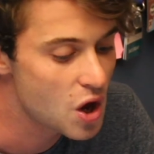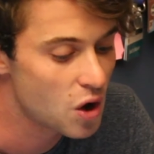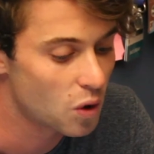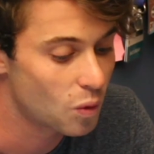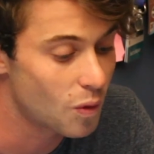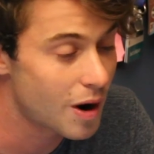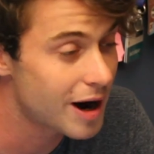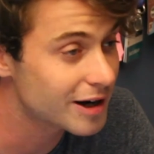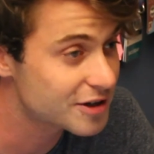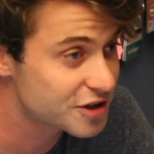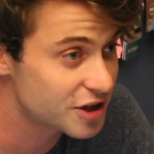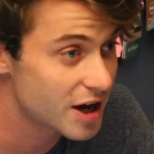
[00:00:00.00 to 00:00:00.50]

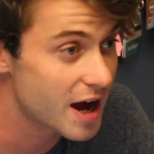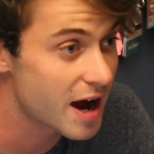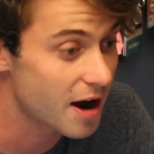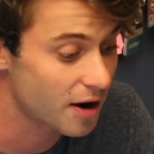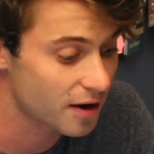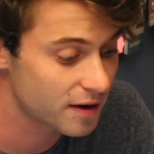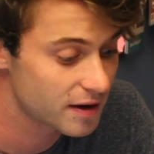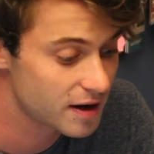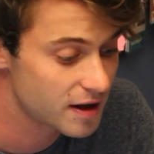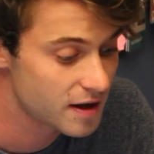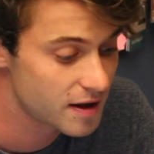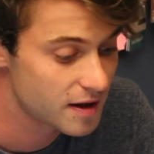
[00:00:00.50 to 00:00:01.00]
Watch
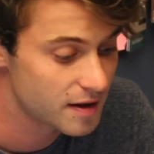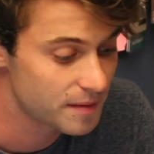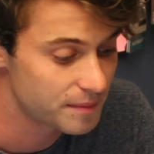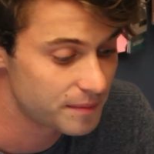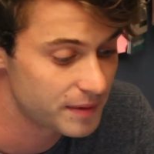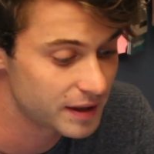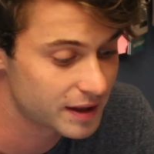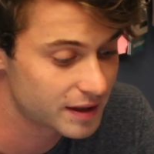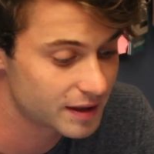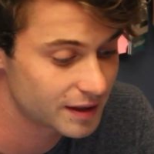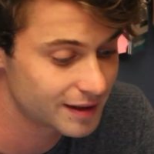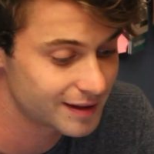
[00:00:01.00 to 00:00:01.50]
out,
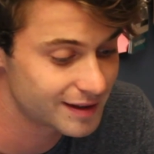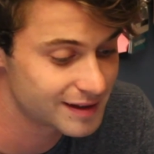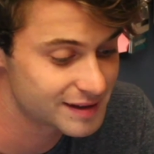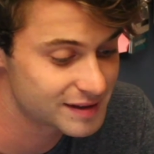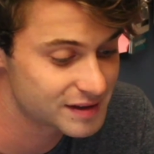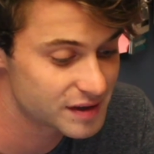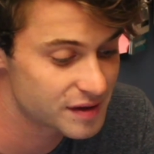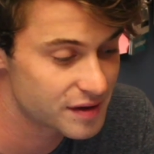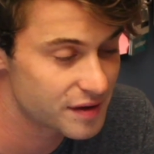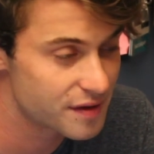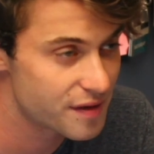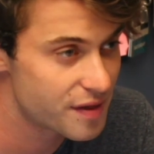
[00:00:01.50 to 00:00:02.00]

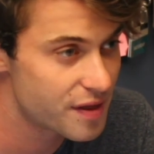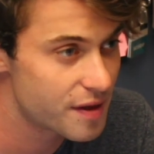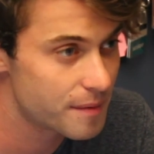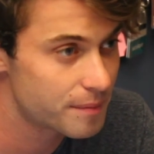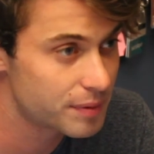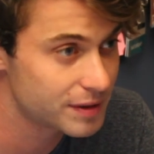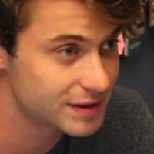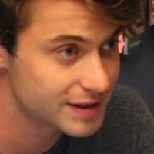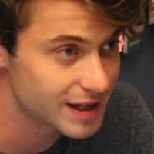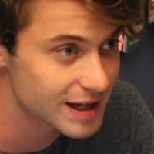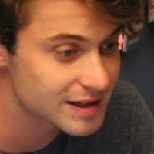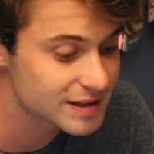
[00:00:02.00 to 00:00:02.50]
because
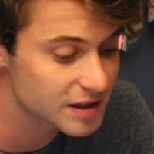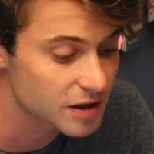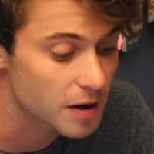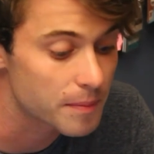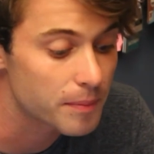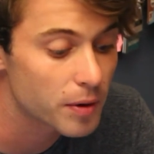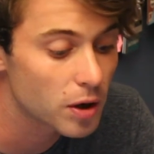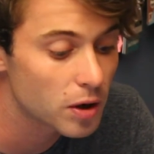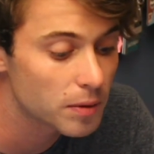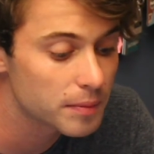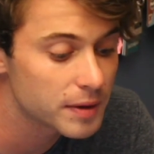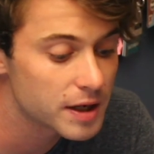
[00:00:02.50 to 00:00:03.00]
possessing a
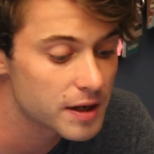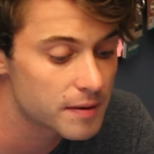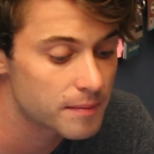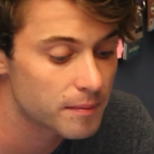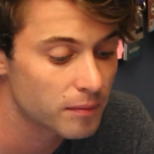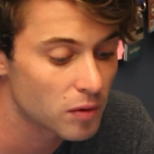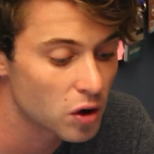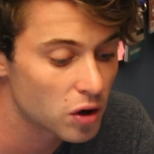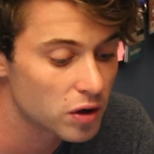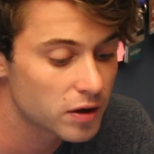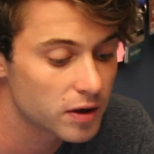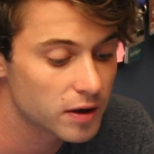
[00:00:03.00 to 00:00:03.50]
permanent
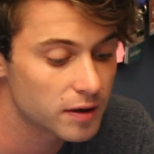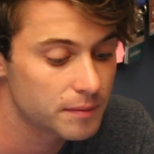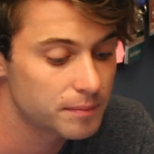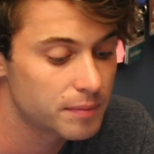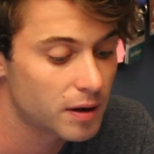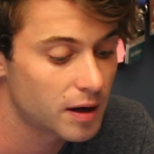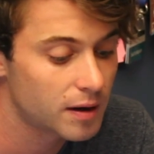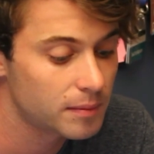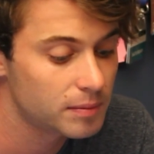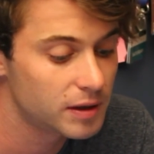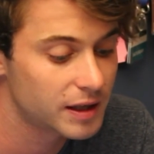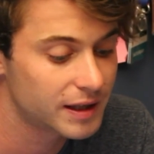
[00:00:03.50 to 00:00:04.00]
marker in
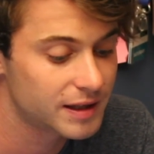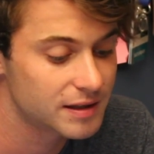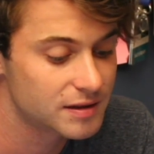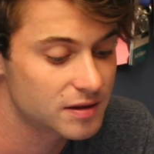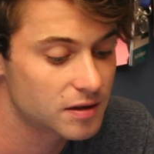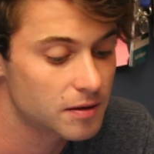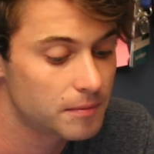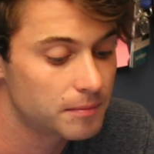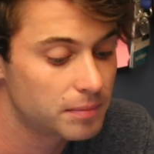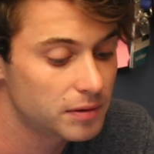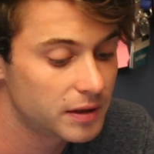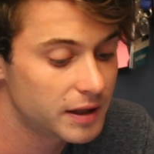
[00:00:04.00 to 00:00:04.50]
public is
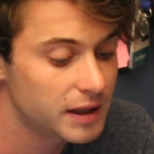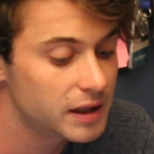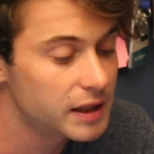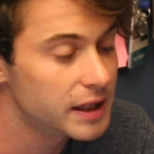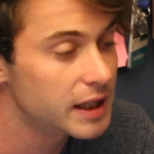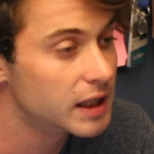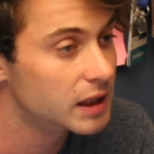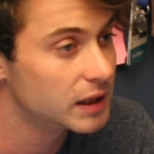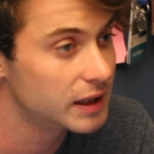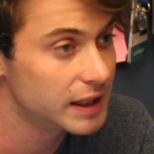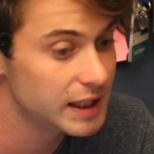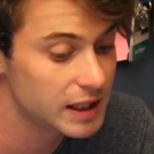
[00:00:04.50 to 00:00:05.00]
completely
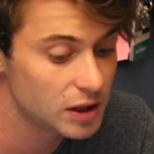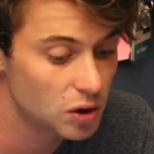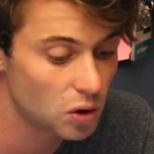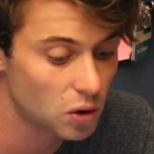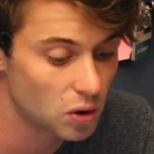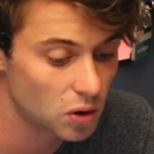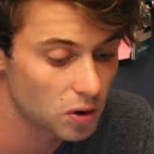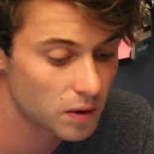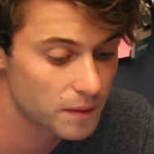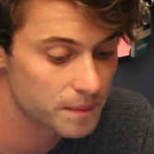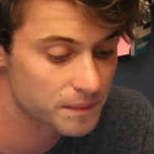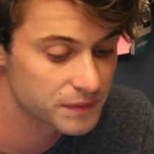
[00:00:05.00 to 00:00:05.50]

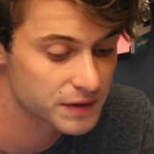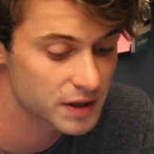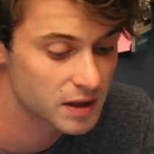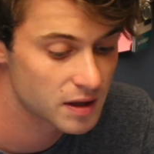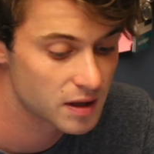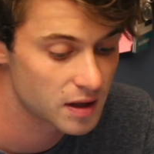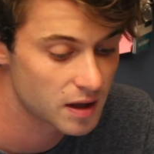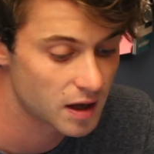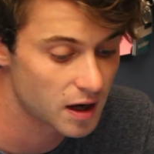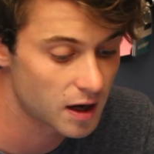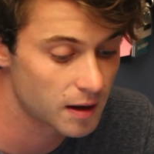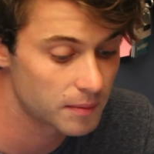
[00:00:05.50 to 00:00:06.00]
illegal,
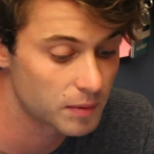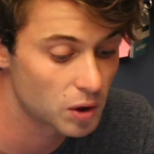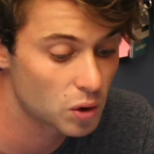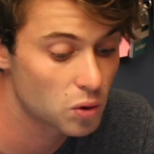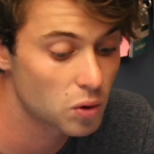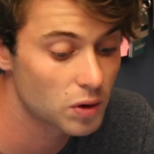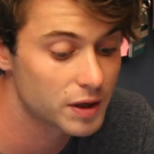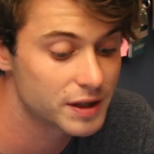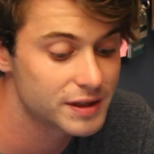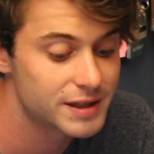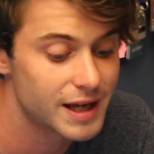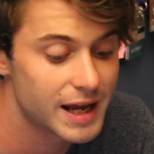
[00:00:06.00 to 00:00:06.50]

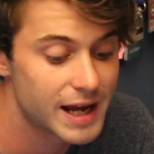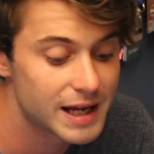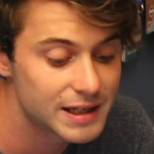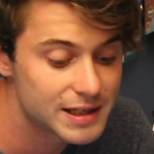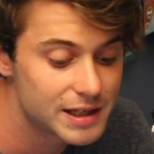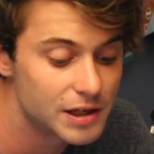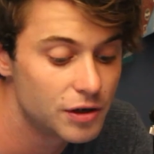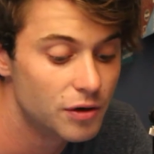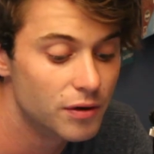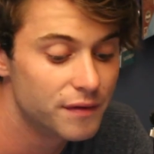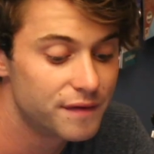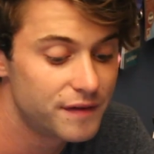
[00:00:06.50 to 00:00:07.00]
according to
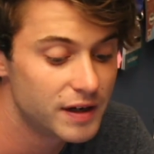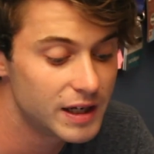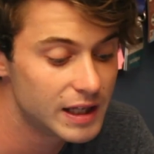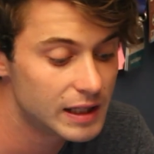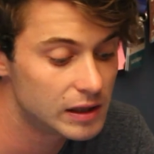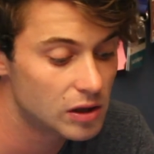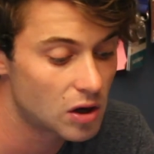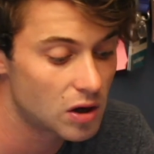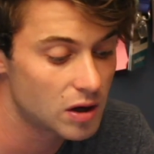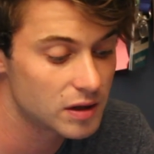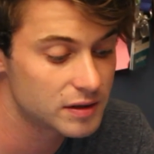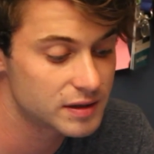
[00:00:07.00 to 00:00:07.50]
anti-graffiti
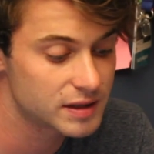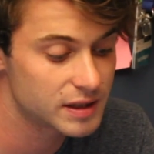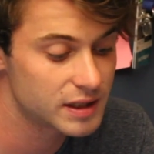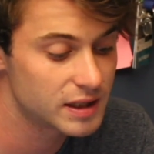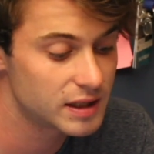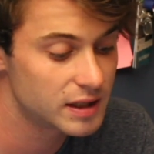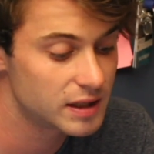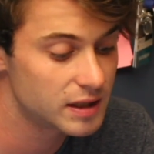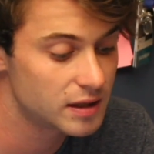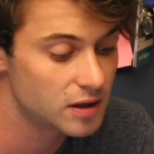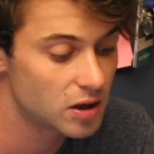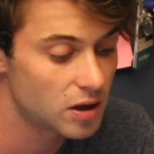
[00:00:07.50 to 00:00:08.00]
laws
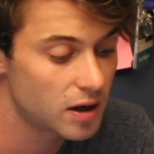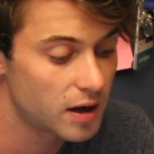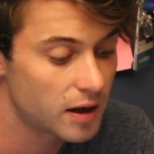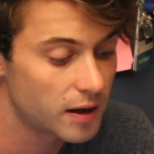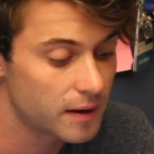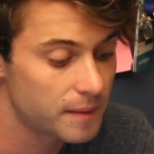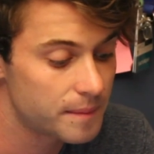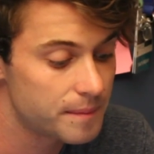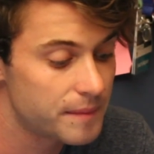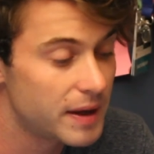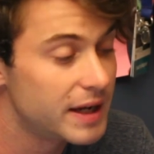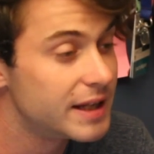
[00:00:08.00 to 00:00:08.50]
in
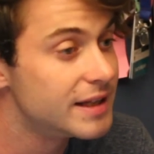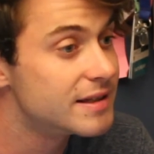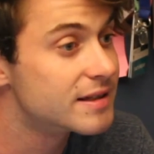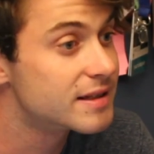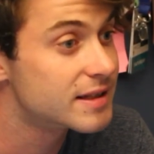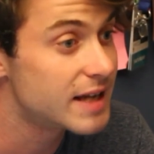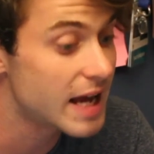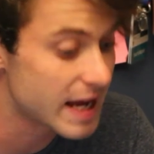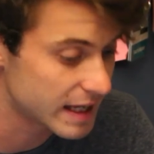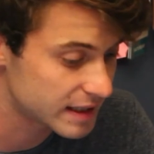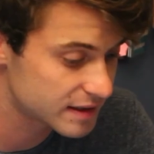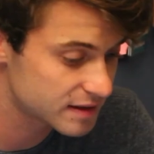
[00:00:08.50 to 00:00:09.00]
many
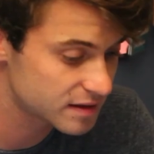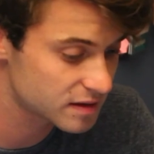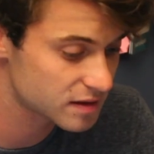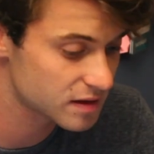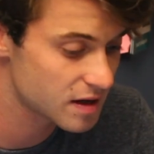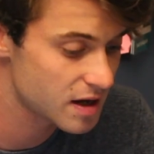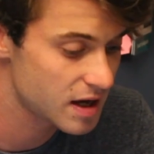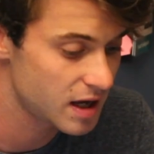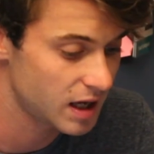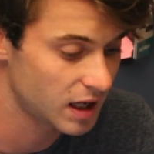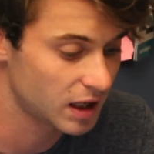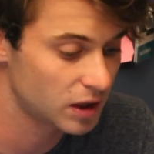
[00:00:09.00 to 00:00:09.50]
states,
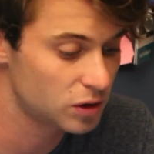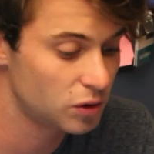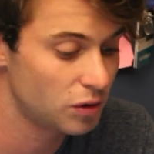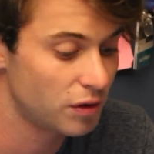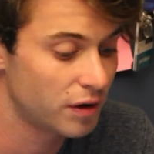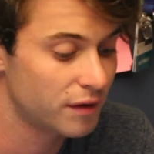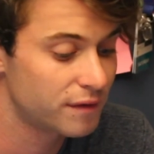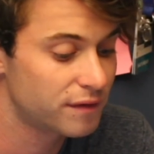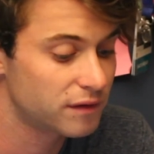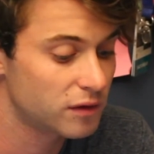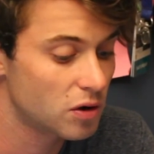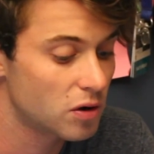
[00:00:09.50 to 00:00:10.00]

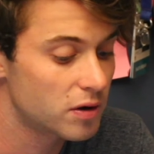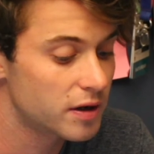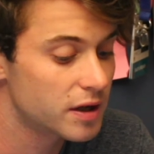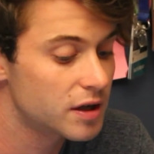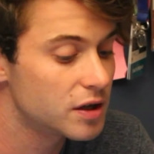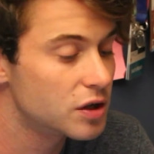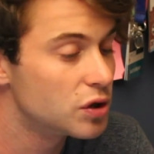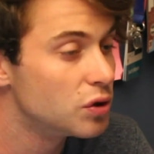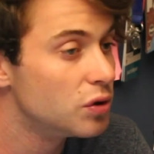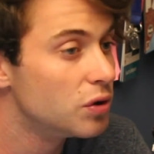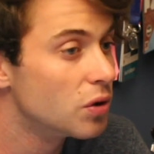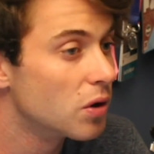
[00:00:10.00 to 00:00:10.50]
including
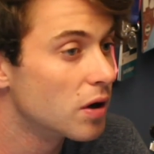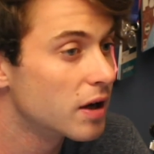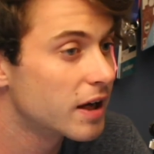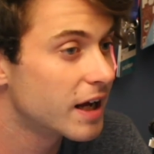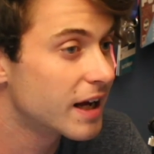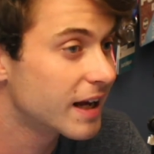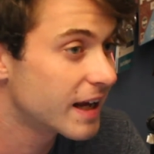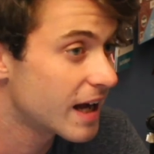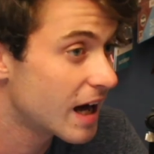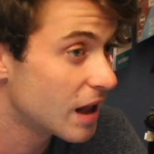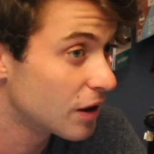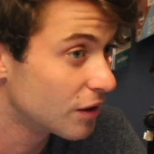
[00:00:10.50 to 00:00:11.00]
Florida, New York,
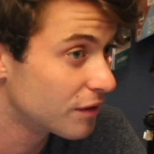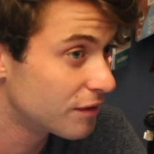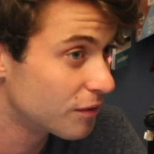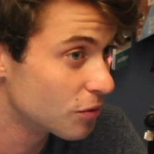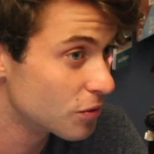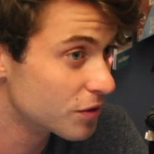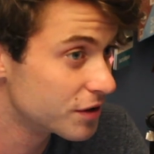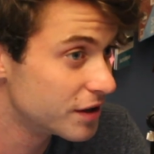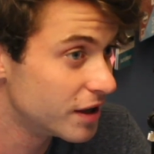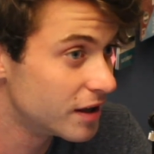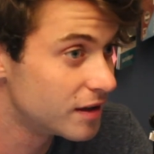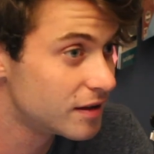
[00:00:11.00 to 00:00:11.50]
and
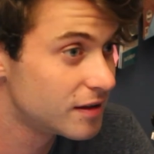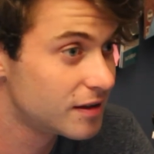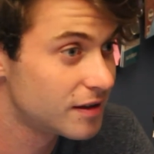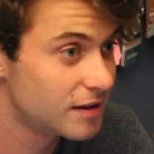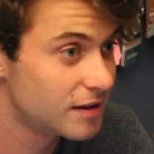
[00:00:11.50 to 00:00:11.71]
California.